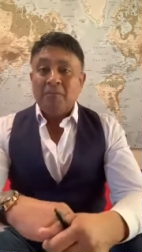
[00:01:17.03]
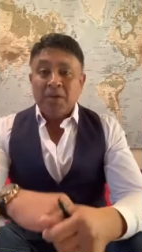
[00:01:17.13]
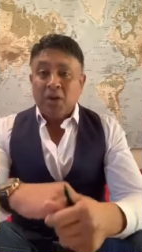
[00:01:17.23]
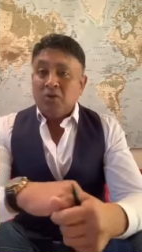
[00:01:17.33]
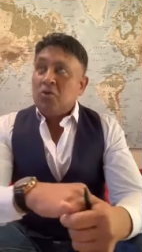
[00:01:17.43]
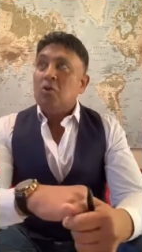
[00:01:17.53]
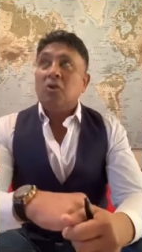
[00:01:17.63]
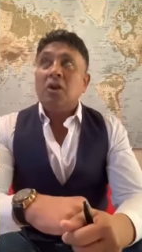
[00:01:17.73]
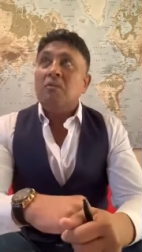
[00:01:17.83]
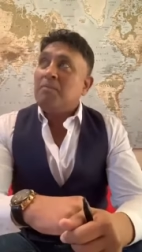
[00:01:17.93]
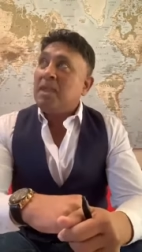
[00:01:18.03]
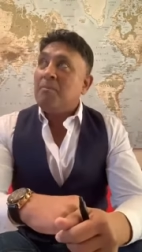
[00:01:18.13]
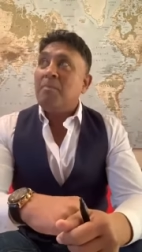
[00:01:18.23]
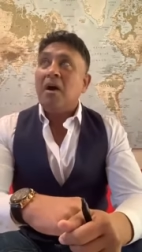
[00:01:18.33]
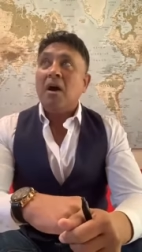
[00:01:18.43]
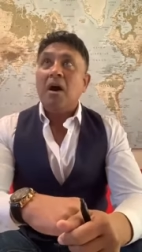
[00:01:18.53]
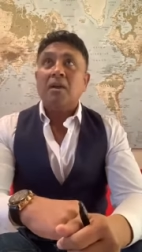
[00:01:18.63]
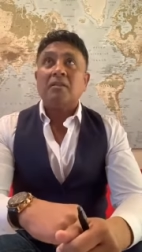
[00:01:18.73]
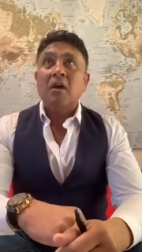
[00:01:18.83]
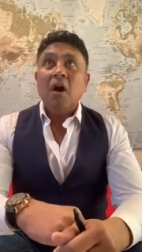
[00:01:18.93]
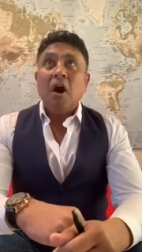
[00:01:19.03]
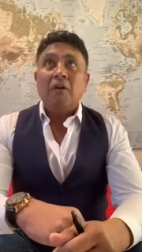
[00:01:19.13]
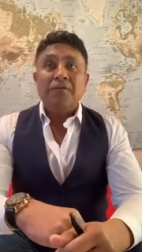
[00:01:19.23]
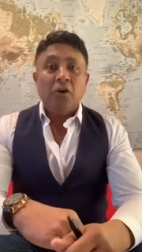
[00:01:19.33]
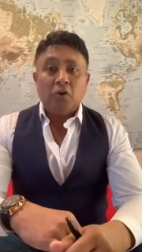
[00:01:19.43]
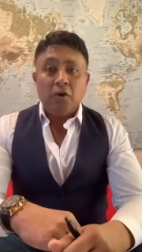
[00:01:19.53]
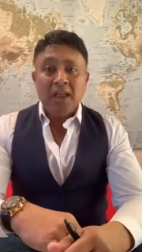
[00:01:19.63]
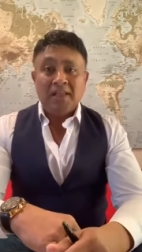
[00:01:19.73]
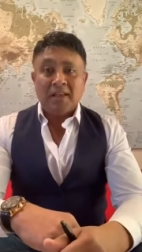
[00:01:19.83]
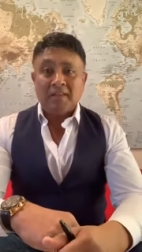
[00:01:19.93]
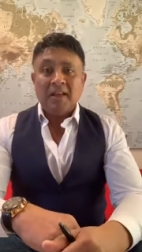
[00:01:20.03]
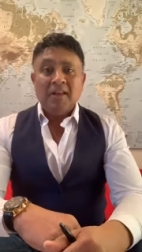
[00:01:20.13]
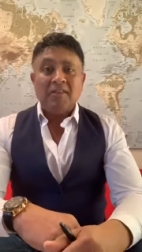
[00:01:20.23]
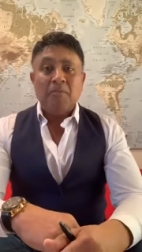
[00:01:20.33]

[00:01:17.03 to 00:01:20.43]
because you can be part of the greatest,